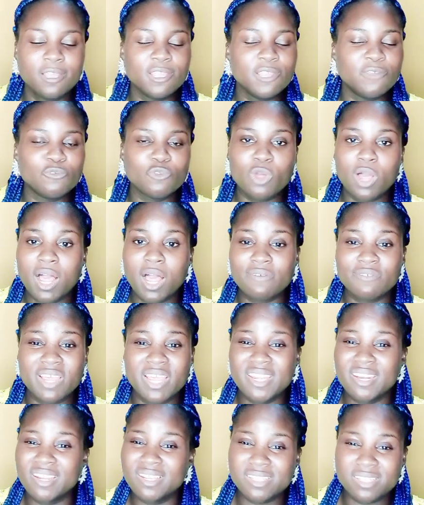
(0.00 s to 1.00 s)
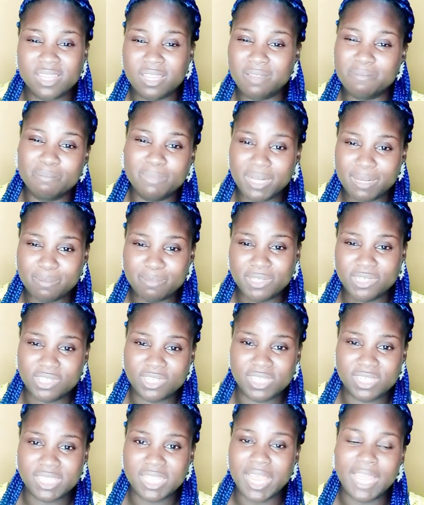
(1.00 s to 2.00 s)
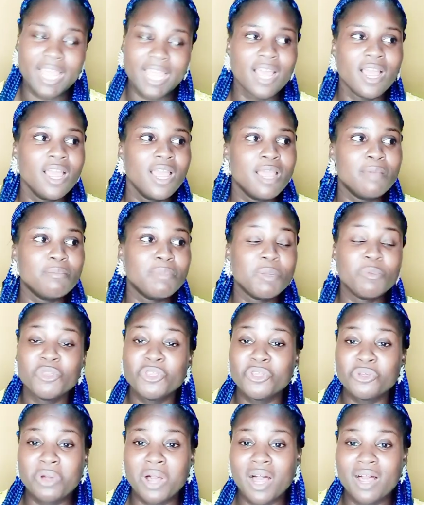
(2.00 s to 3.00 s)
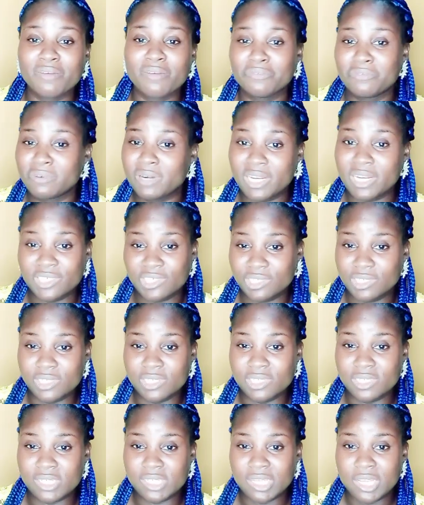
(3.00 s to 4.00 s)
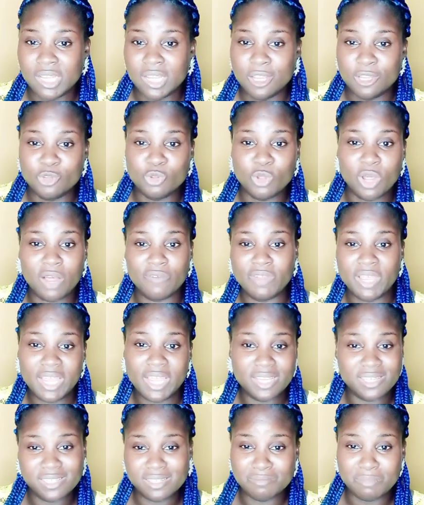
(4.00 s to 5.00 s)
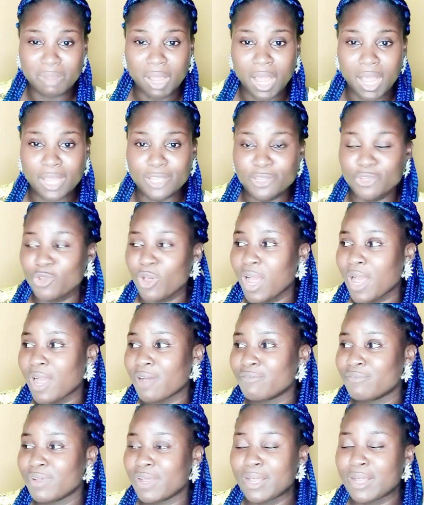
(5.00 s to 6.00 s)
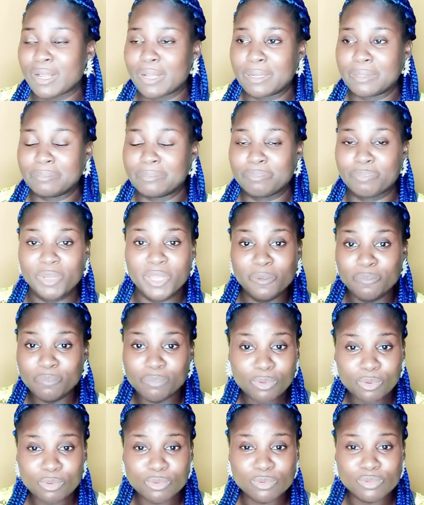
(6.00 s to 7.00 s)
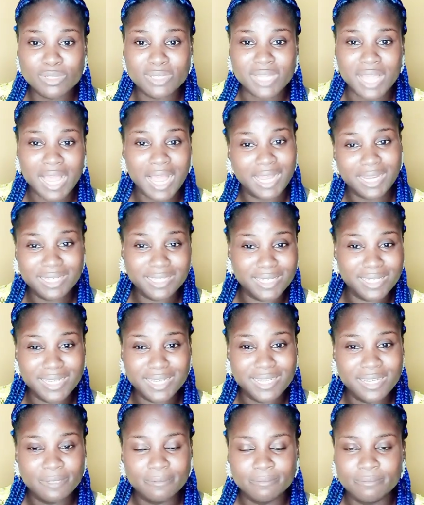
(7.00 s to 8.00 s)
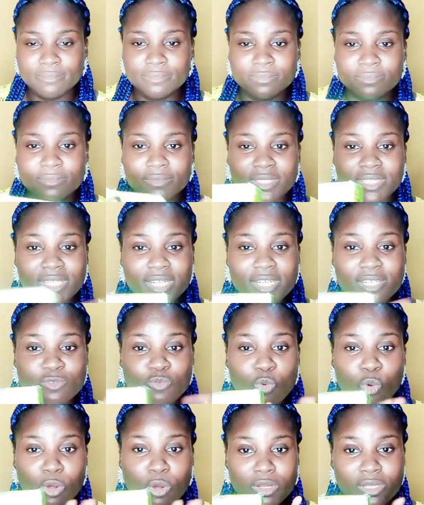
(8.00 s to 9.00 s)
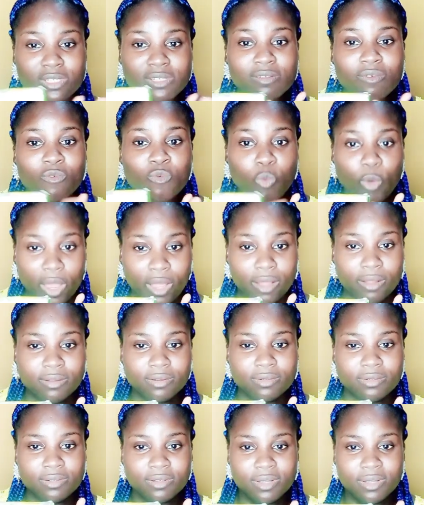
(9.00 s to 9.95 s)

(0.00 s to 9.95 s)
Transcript: If you have any skin blemishes, like maybe you have rashes, you have eczema, you have pimples, acne, this works well.